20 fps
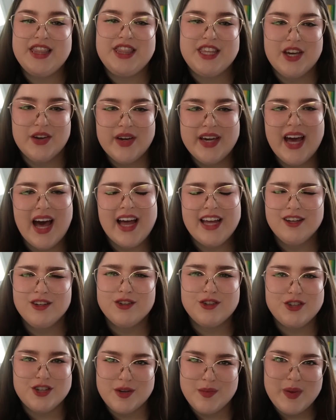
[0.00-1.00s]
theory,
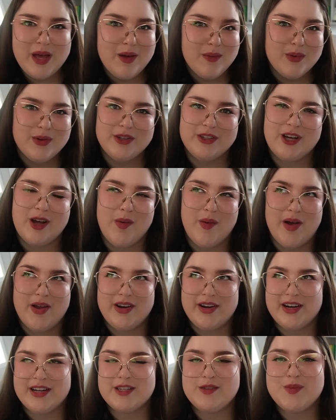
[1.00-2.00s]
idols should be able to come out
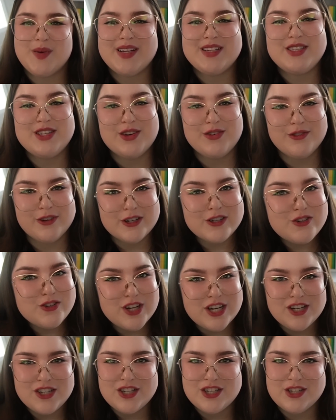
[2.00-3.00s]
and express their
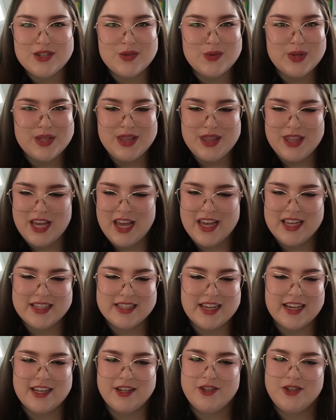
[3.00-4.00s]
frustrations with things.
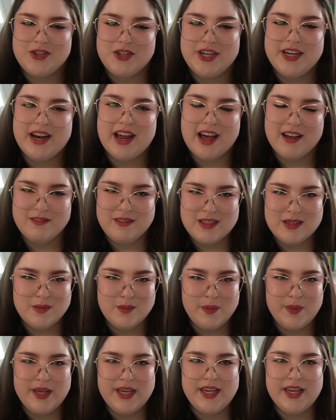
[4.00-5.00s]
Like, it shouldn't have to
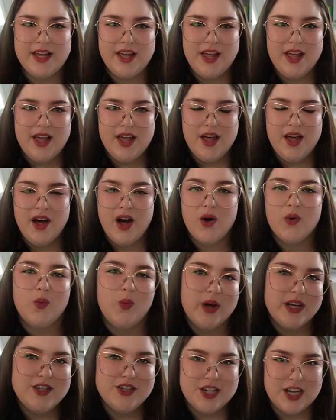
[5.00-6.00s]
be a
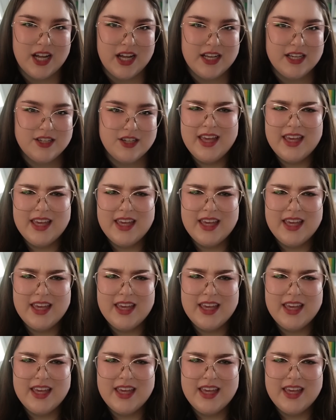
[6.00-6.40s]
witch hunt.